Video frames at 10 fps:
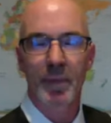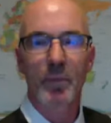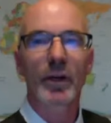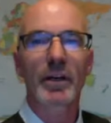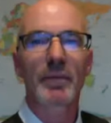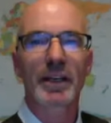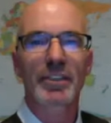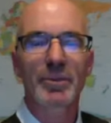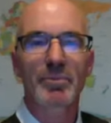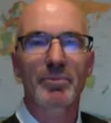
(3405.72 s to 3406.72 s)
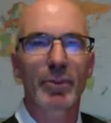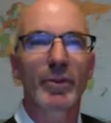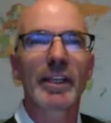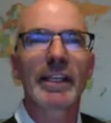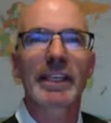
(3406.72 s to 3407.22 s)
What are my
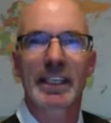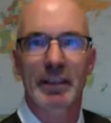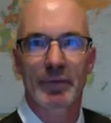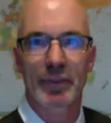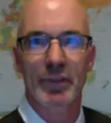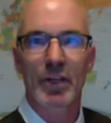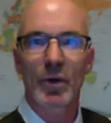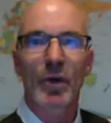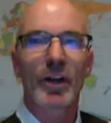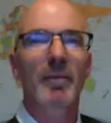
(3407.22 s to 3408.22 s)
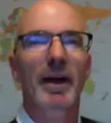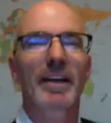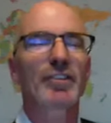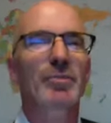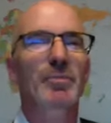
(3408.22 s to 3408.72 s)
unique gifts? What are my
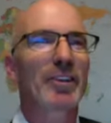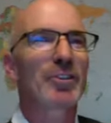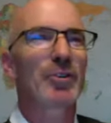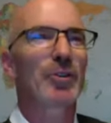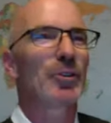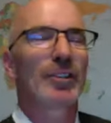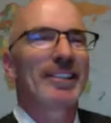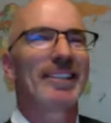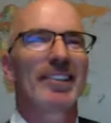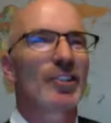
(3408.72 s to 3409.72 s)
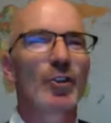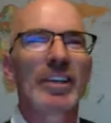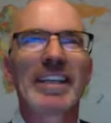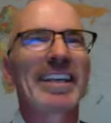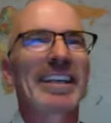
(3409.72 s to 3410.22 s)
special
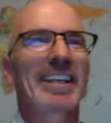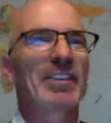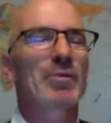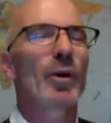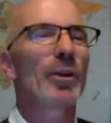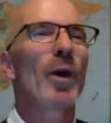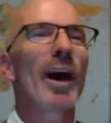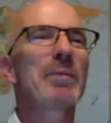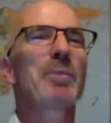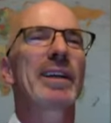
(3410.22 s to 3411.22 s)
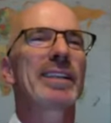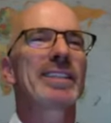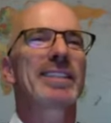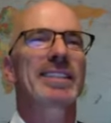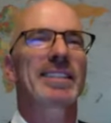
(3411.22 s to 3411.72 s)
uniqueness? What do I bring
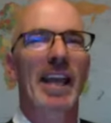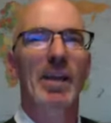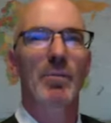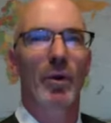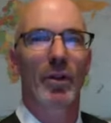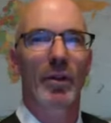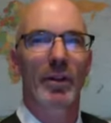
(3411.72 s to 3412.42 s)
to the table